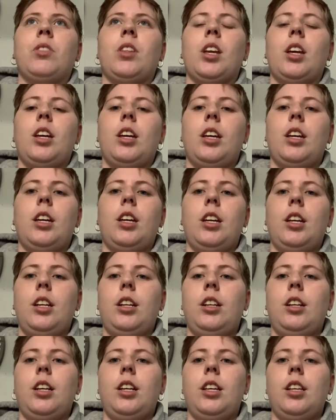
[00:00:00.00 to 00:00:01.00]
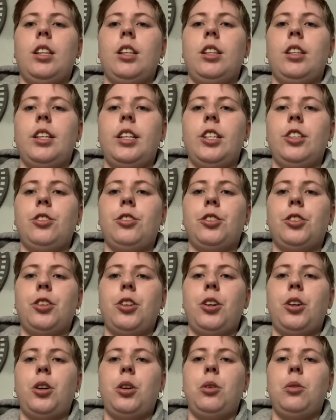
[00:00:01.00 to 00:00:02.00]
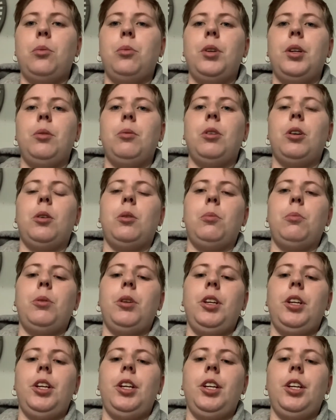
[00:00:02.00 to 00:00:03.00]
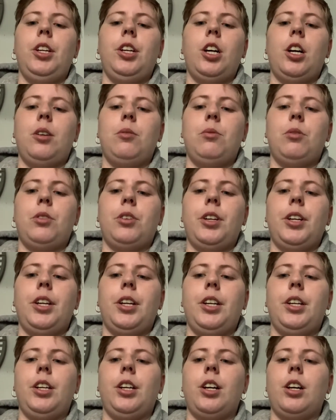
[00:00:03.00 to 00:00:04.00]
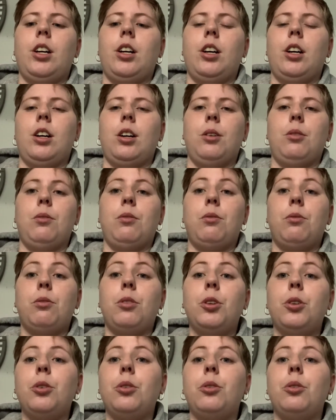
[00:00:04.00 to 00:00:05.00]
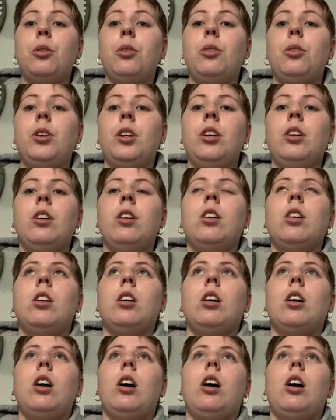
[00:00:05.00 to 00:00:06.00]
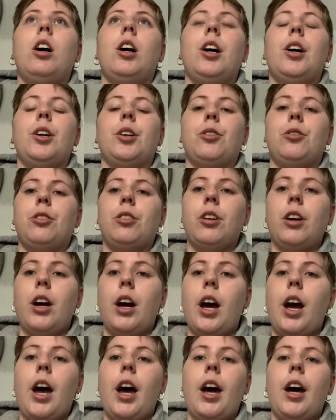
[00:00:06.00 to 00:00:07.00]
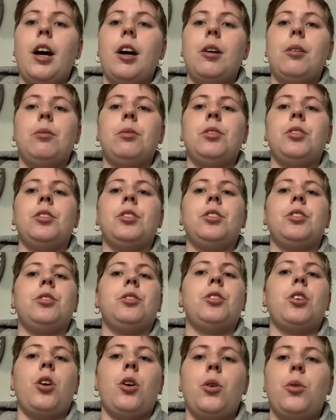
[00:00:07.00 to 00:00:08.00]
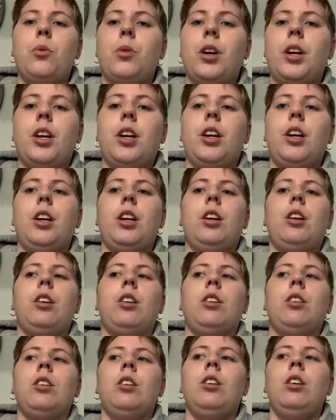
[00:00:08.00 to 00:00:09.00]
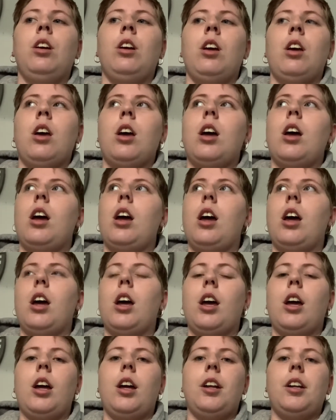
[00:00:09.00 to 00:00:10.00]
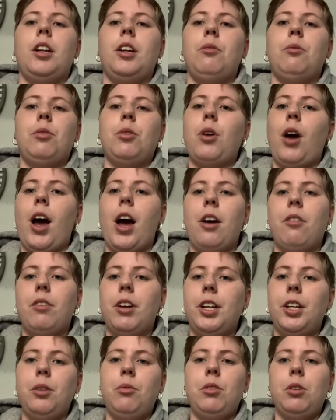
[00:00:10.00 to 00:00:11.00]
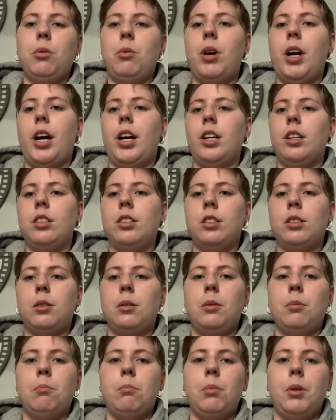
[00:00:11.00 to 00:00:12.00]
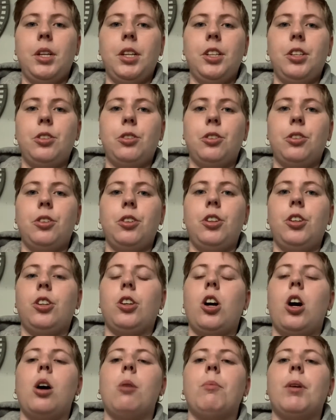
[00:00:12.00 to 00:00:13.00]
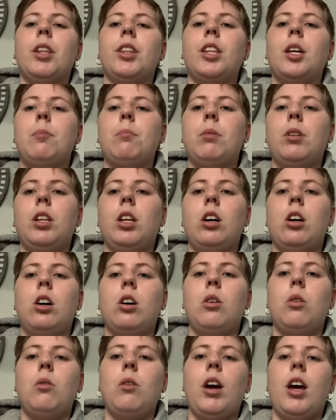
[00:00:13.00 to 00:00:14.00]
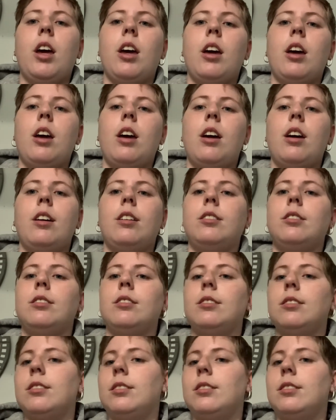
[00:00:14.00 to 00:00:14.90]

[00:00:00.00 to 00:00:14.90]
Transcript: In this show, we will be covering food, crafts, sewing, and if you have any requests, be sure to comment them below, and